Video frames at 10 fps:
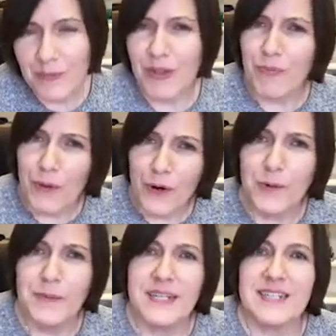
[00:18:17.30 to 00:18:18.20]
with
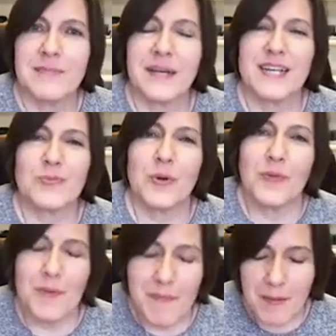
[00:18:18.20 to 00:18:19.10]
purpose because we
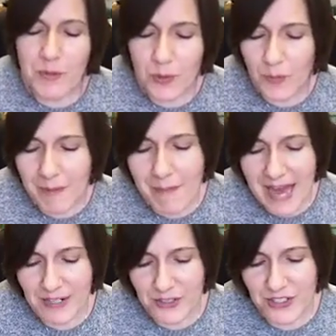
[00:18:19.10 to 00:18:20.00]
remember what
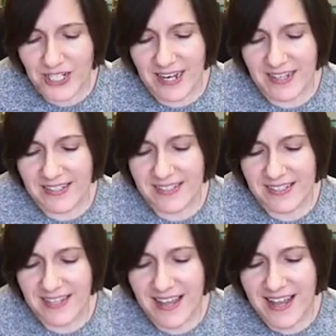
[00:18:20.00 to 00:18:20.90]
matters to us.